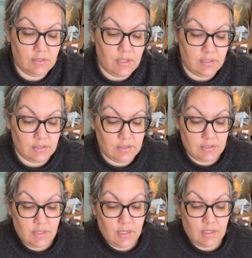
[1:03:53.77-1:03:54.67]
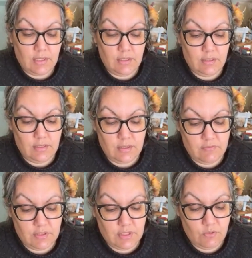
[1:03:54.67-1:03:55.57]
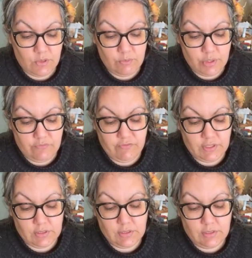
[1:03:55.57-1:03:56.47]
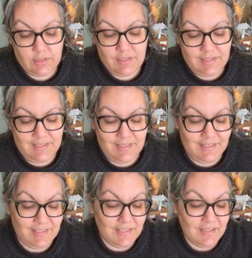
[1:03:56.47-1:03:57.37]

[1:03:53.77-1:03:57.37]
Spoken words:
that it's stuck and everything went perfect. Okay,